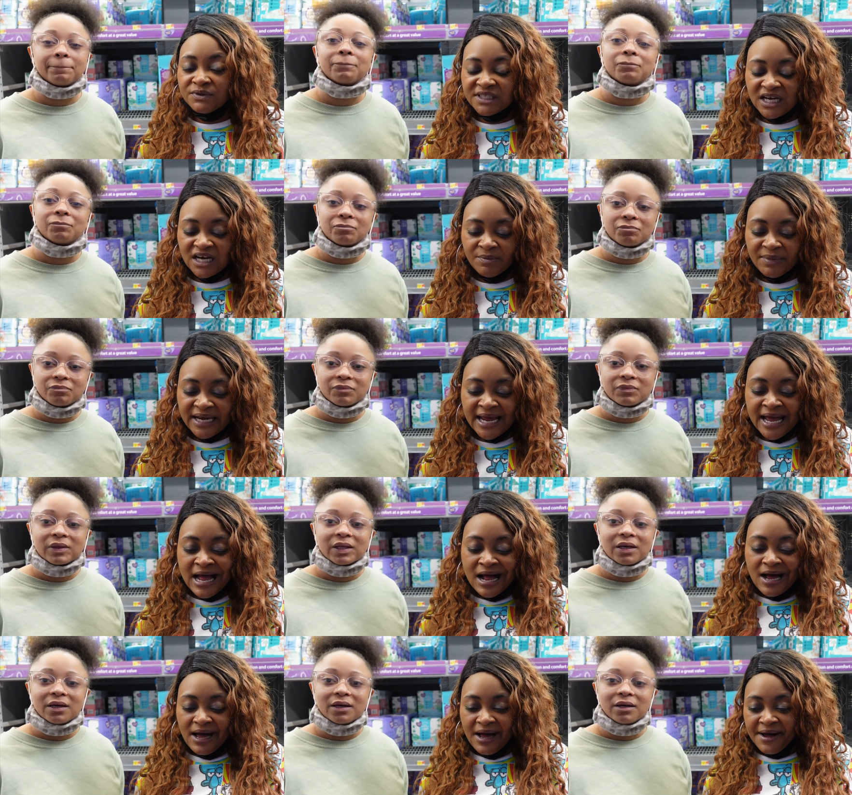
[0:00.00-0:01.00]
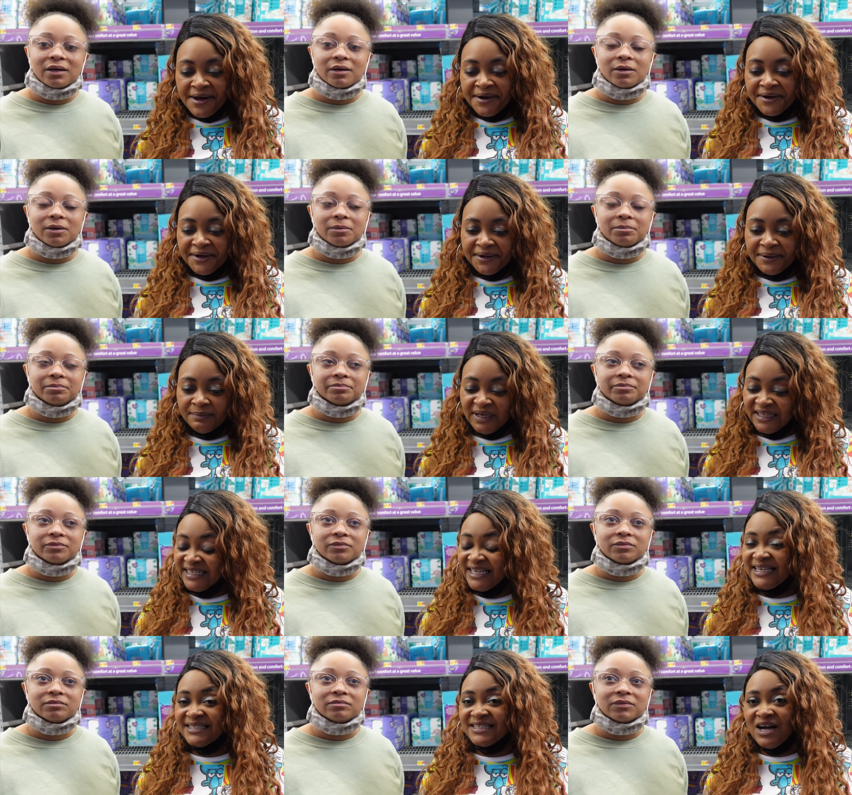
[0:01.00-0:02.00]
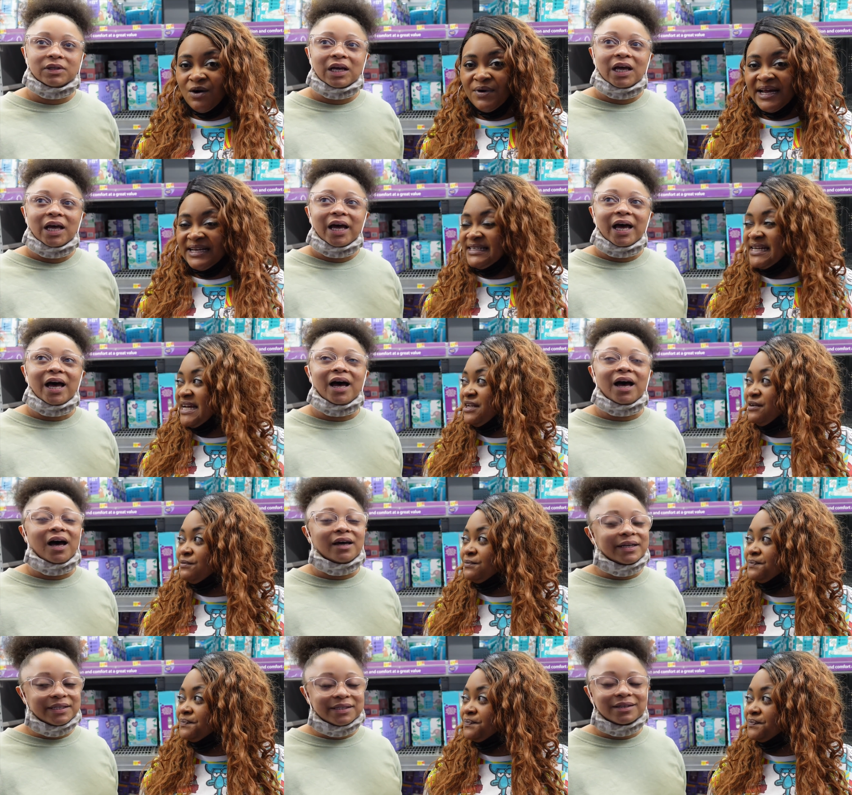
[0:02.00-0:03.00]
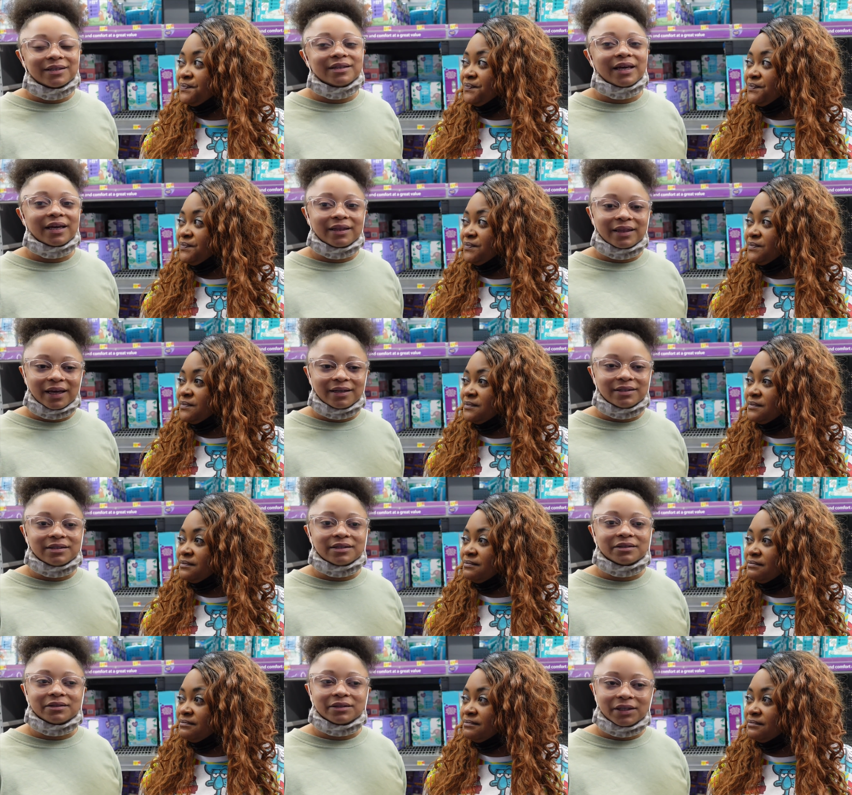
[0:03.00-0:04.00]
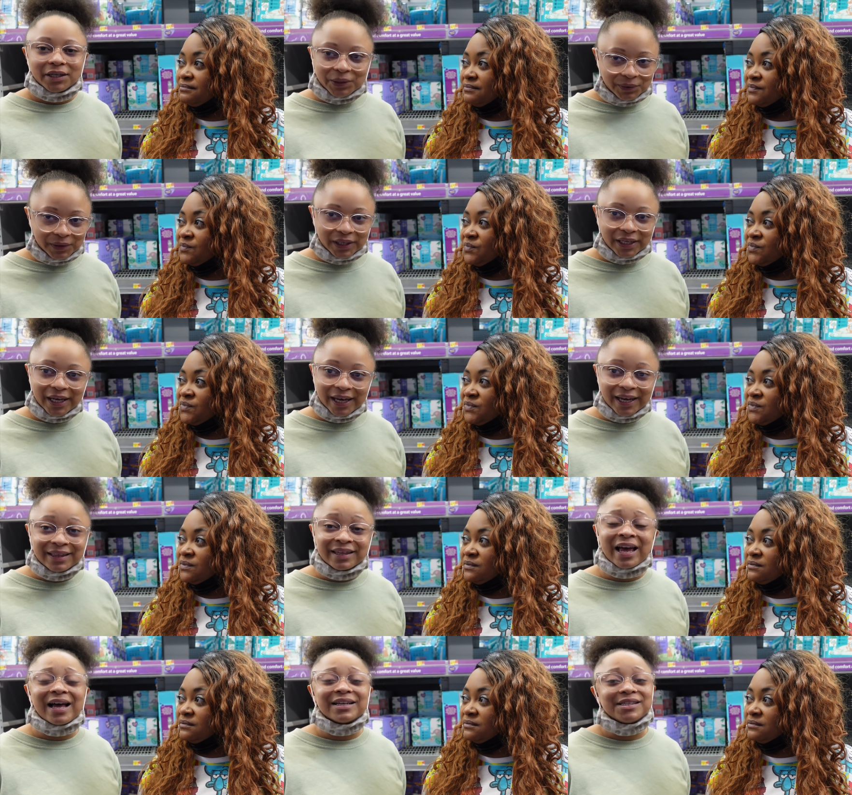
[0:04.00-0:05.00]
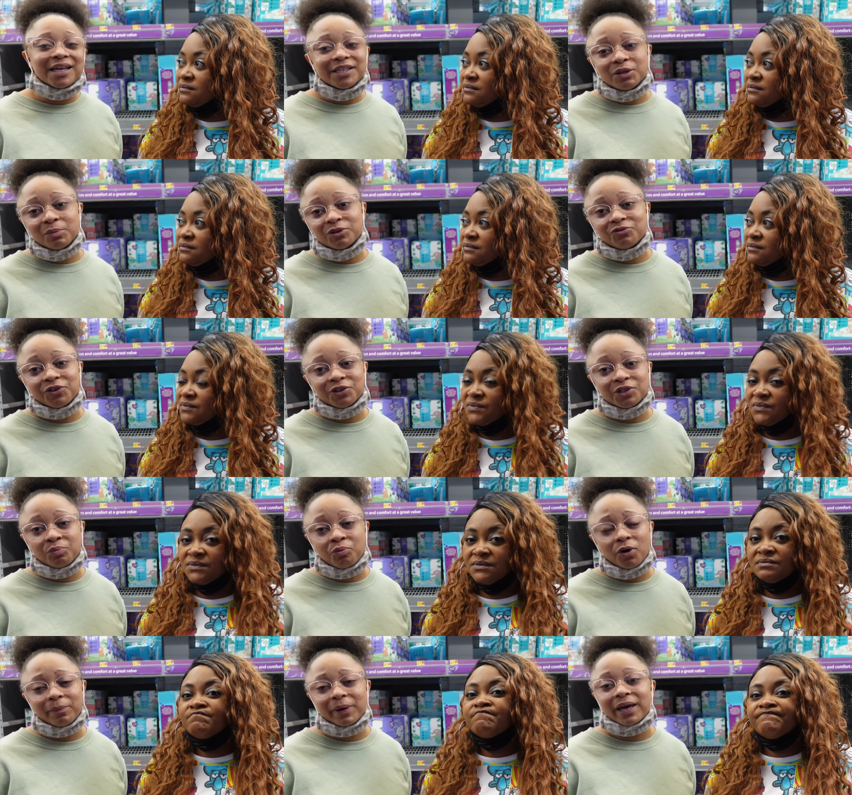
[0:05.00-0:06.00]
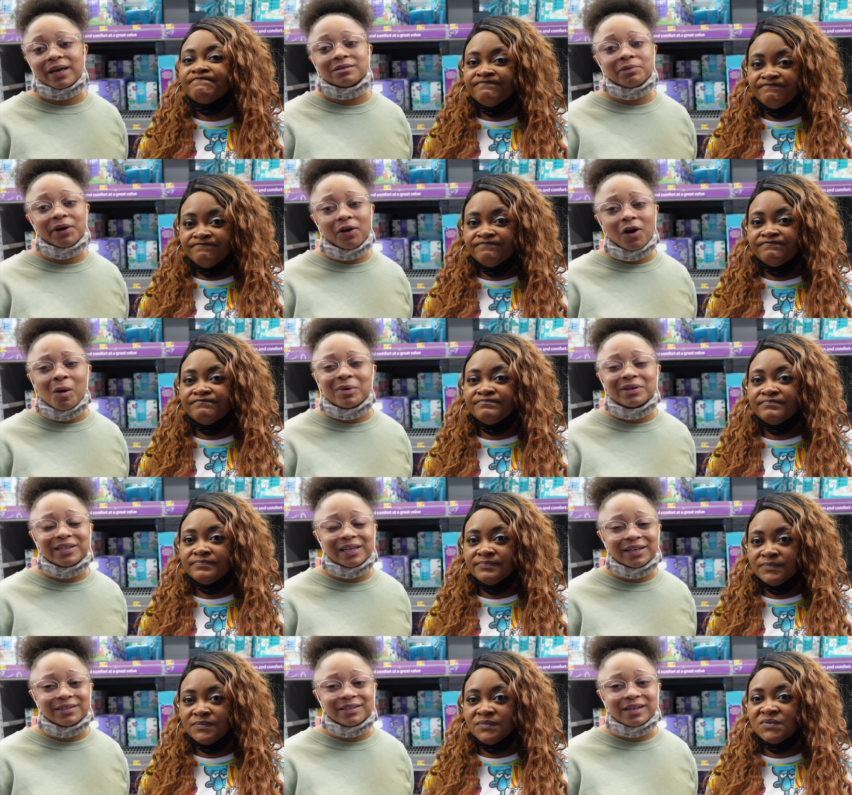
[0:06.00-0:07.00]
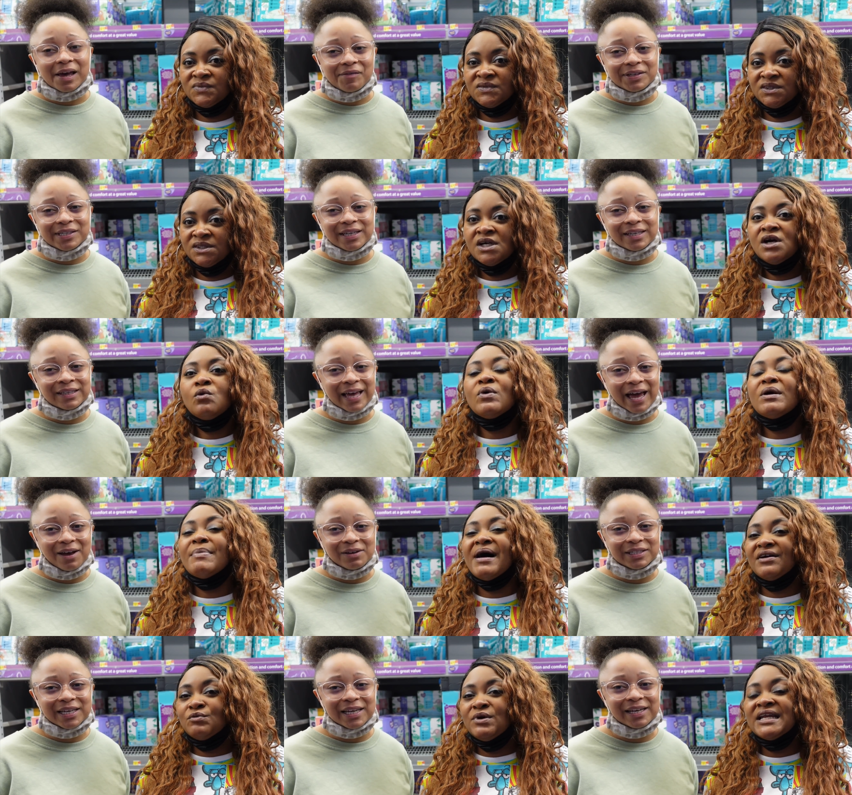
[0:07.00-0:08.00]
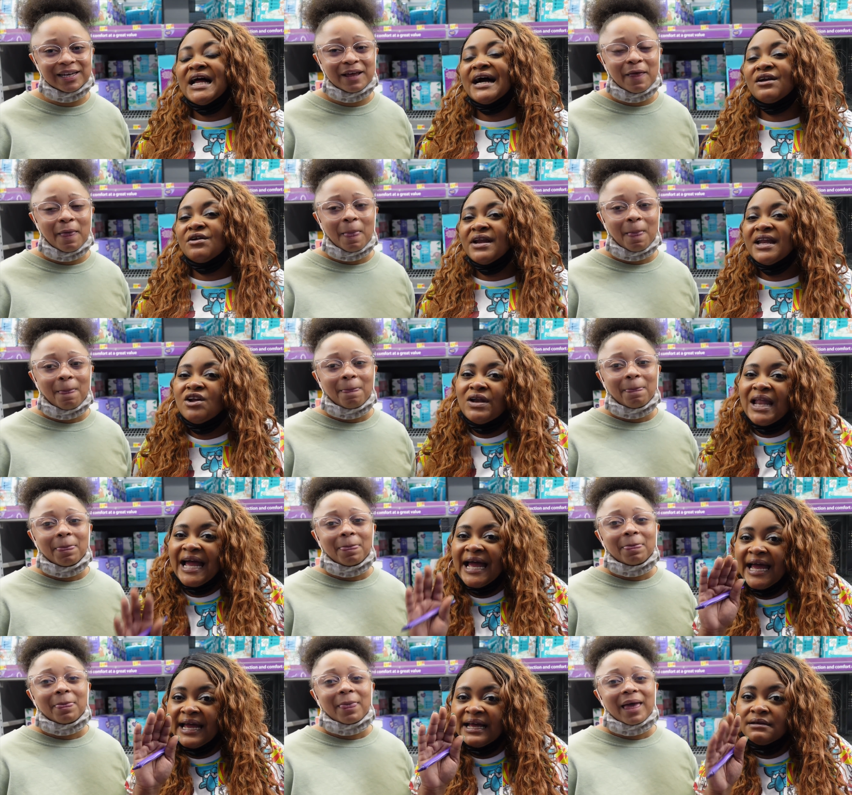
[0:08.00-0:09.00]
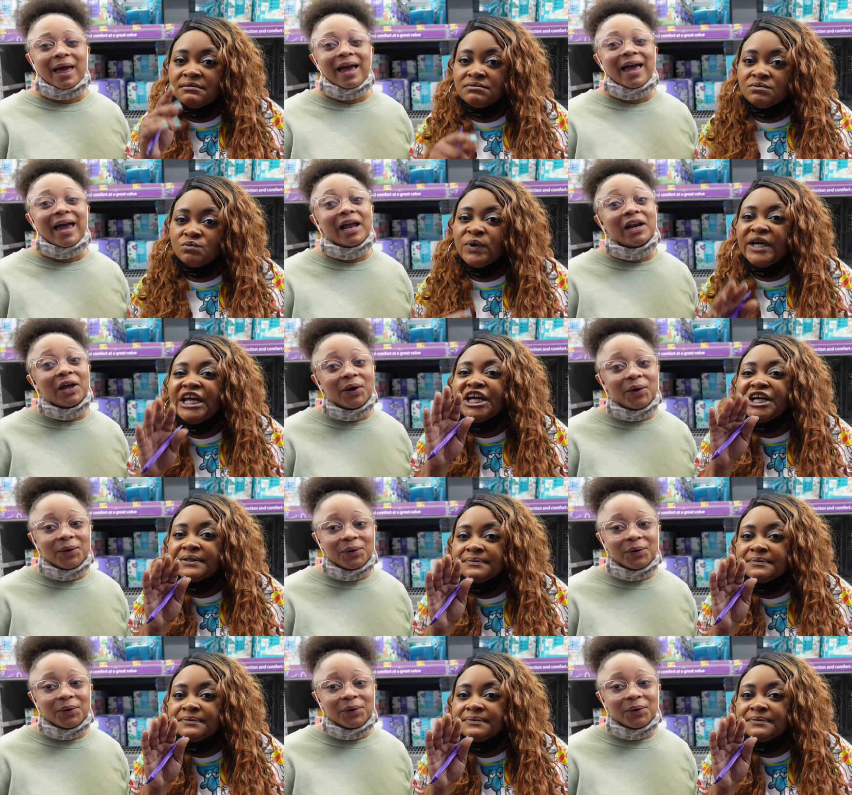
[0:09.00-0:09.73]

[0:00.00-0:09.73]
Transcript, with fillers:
Speaker 1: ones coming. Um, I think that's all we got to tell you. I honestly think that's
Speaker 2: literally it. Guys, thanks so much for your support because mm -hmm. we mm-hmm. are almost at 17,000. We're
Speaker 1: knocking on the door like, hey, Hello. We here.